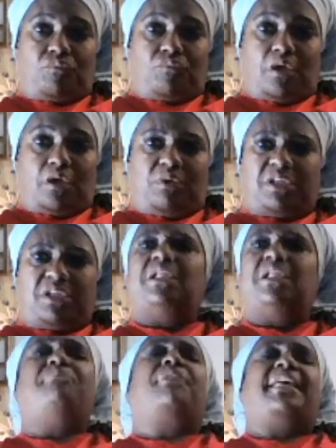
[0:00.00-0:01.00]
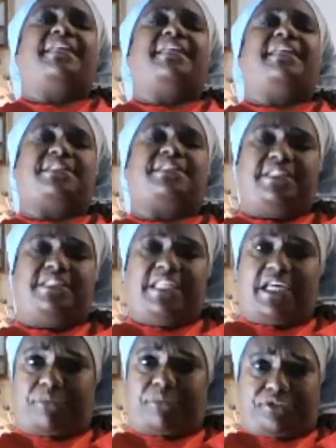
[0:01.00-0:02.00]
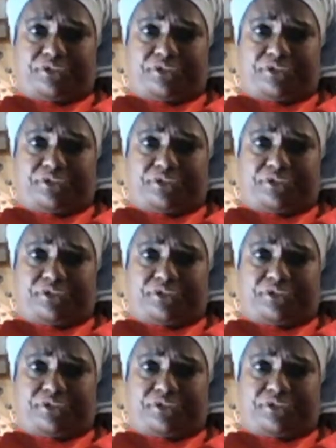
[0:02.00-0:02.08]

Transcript: it wasn't a blessed numbers